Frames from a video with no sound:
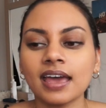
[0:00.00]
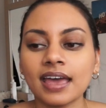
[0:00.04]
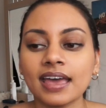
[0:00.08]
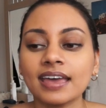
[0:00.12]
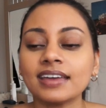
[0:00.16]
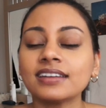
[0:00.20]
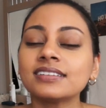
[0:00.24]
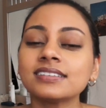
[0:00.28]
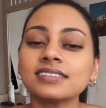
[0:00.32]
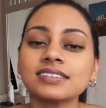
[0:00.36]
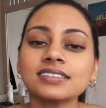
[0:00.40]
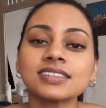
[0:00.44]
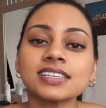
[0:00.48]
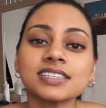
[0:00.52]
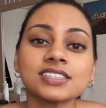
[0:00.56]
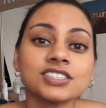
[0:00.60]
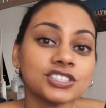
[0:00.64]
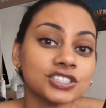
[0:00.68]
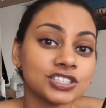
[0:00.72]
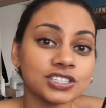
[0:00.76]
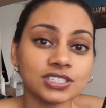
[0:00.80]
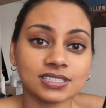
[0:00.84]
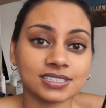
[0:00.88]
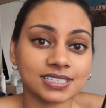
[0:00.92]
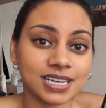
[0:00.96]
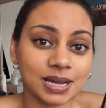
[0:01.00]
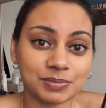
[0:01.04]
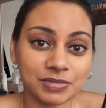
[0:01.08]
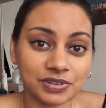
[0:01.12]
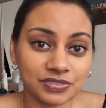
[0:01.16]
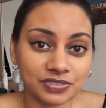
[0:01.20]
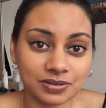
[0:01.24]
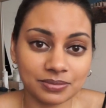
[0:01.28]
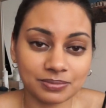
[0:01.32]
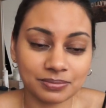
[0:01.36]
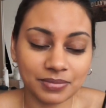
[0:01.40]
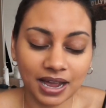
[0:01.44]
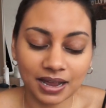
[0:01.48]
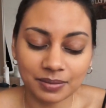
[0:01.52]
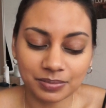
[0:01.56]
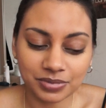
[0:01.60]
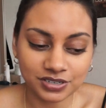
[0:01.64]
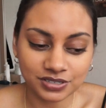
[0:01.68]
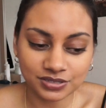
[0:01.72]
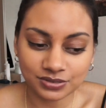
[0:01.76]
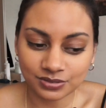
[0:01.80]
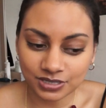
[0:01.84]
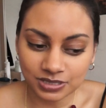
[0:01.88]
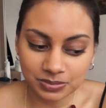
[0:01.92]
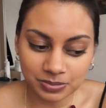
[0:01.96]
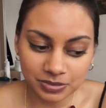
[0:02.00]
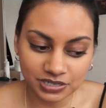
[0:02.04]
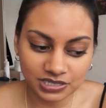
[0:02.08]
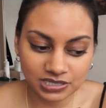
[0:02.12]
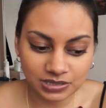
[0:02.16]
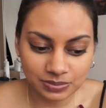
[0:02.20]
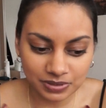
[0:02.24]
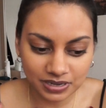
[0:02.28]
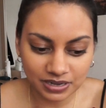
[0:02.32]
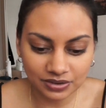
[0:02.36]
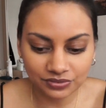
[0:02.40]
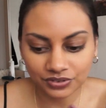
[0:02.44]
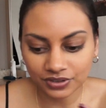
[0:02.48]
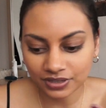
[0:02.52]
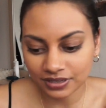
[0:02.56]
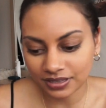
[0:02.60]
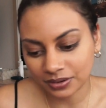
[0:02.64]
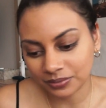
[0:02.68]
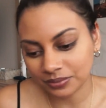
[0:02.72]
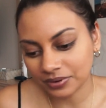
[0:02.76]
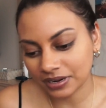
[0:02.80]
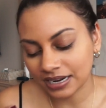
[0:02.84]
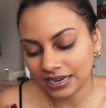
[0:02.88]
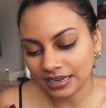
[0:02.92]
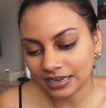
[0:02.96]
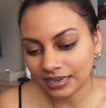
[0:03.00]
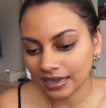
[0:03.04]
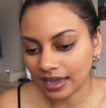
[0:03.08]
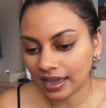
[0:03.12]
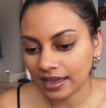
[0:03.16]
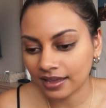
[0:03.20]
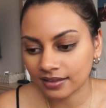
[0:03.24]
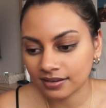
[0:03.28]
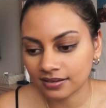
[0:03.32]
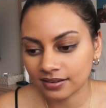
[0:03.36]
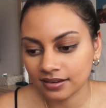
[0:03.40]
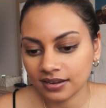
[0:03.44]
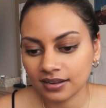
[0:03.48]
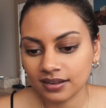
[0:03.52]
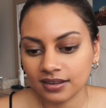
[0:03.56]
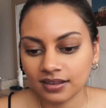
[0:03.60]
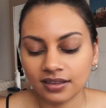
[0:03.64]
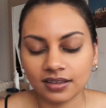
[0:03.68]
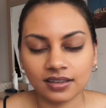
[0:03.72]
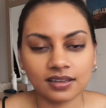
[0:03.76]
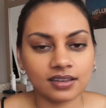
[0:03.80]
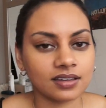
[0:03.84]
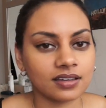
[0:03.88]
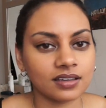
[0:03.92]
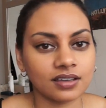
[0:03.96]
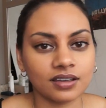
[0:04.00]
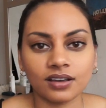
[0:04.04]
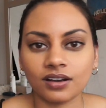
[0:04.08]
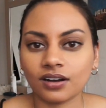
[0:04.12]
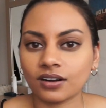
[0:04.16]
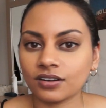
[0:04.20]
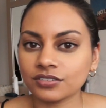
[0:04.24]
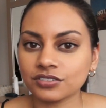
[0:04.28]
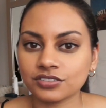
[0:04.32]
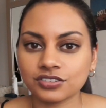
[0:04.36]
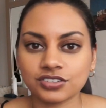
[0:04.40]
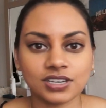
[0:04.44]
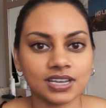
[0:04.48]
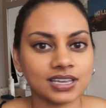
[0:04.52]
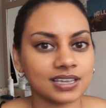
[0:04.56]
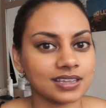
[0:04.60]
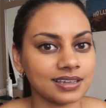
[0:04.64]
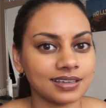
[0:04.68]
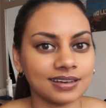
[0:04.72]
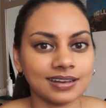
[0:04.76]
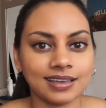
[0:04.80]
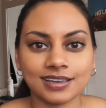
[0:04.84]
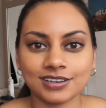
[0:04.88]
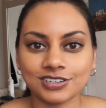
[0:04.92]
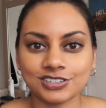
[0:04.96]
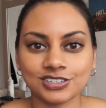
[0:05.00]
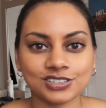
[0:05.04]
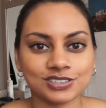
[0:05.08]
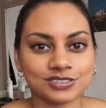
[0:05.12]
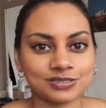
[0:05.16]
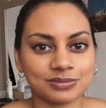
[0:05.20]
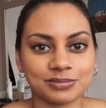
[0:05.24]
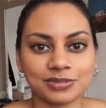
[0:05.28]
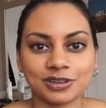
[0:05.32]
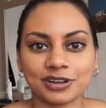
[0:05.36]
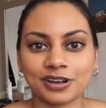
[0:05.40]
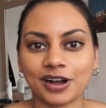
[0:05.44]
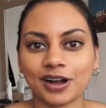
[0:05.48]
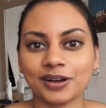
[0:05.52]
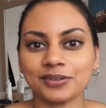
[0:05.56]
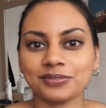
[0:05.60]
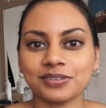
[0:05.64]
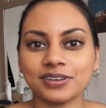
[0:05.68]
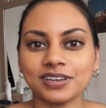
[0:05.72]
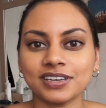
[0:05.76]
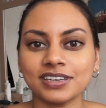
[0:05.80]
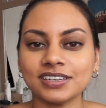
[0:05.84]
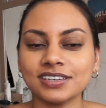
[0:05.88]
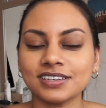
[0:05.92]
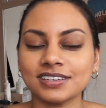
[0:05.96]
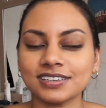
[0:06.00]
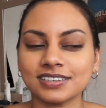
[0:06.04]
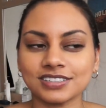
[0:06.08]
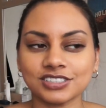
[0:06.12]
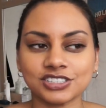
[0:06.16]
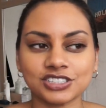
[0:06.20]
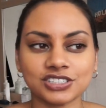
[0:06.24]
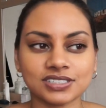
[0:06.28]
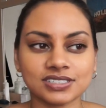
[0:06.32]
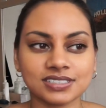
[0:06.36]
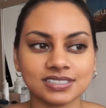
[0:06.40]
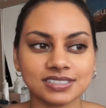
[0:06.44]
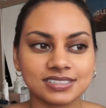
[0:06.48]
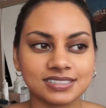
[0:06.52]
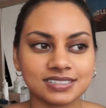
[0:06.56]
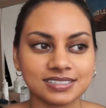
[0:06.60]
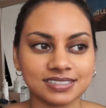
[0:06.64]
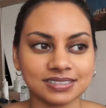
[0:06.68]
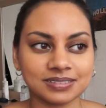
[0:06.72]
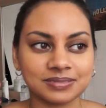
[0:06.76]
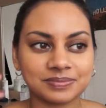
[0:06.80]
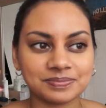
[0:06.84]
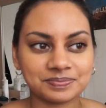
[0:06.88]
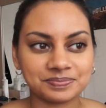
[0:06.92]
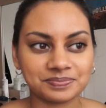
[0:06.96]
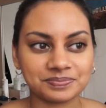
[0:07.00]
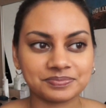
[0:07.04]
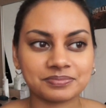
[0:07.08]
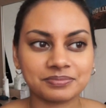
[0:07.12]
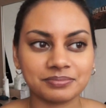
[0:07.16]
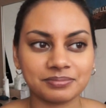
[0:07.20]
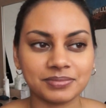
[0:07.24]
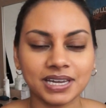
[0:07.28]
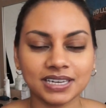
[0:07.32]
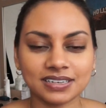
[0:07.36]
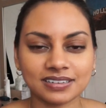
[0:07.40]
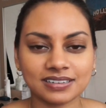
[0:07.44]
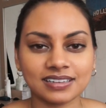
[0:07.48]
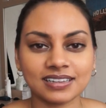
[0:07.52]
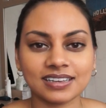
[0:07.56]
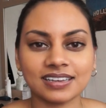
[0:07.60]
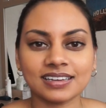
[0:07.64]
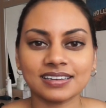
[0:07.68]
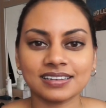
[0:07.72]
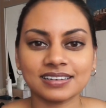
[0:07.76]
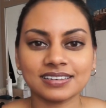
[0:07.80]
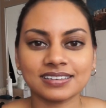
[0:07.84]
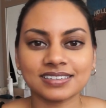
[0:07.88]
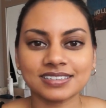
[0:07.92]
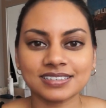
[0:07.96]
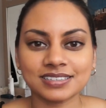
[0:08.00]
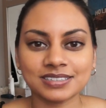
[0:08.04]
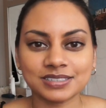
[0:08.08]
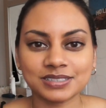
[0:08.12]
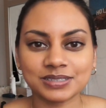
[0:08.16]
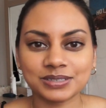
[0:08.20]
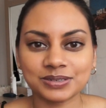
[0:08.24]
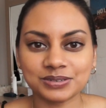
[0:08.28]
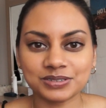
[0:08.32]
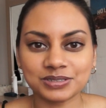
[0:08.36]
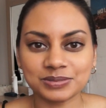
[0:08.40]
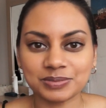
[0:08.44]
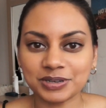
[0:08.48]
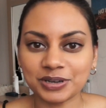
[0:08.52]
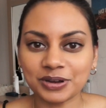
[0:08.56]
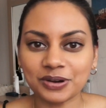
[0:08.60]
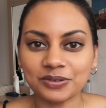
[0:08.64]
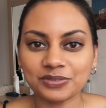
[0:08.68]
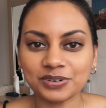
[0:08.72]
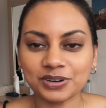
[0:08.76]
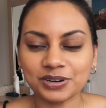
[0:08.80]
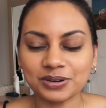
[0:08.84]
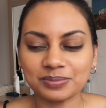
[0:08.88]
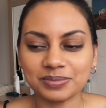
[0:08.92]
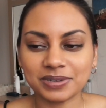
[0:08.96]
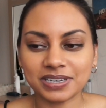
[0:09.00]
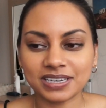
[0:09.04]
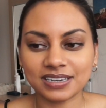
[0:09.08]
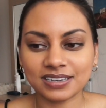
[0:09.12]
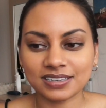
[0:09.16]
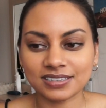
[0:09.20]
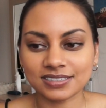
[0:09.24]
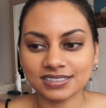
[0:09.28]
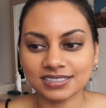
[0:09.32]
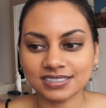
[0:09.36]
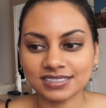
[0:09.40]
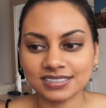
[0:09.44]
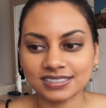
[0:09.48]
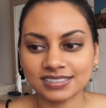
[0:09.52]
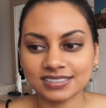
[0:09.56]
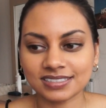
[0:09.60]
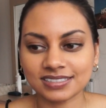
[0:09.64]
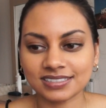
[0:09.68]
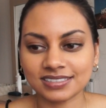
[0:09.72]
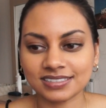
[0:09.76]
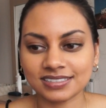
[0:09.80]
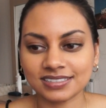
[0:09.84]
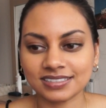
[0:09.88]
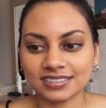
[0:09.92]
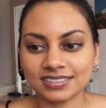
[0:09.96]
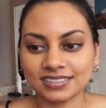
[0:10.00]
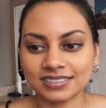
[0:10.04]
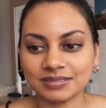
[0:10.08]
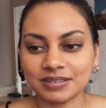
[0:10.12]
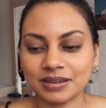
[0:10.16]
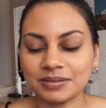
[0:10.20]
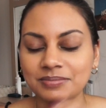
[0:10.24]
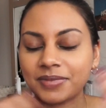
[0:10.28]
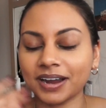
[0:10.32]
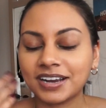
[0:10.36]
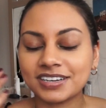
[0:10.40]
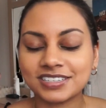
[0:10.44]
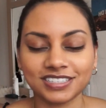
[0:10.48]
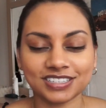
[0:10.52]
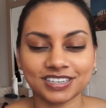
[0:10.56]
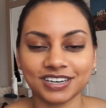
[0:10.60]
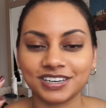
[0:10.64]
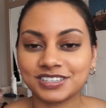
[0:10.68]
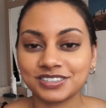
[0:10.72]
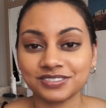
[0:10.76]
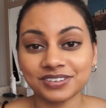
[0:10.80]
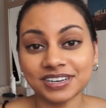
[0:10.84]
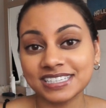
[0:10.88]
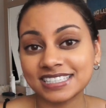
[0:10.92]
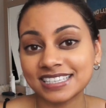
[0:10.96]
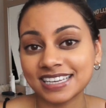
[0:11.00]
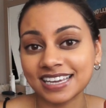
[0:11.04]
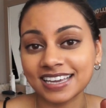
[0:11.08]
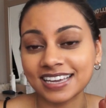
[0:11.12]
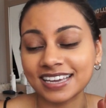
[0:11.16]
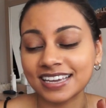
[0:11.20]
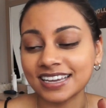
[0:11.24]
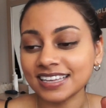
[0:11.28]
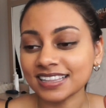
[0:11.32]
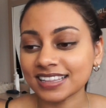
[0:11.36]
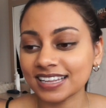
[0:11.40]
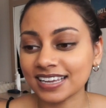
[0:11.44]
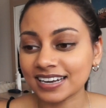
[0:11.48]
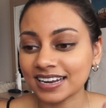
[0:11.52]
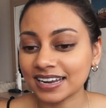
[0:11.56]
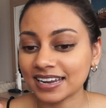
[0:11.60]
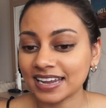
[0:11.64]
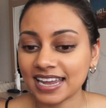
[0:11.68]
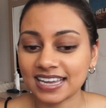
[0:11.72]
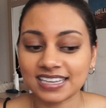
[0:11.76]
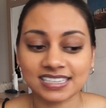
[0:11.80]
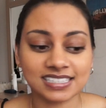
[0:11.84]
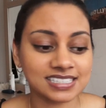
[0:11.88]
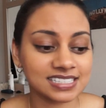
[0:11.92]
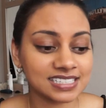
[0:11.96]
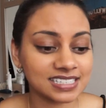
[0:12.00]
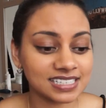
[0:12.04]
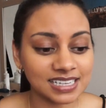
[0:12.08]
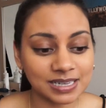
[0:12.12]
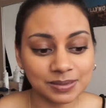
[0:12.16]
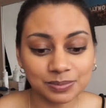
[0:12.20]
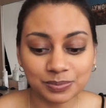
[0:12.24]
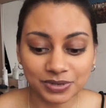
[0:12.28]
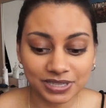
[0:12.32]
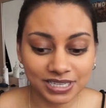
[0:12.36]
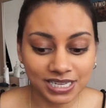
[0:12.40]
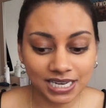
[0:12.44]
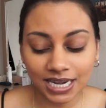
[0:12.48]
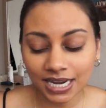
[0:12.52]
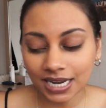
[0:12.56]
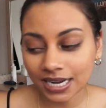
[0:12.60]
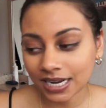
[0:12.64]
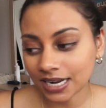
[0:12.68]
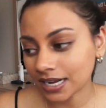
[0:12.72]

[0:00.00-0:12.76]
And this is just coming from my personal experience, but I feel like when I get all shaky and anxious from the coffee, it just mentally screws me over because my mind starts racing and then I can't sleep when the night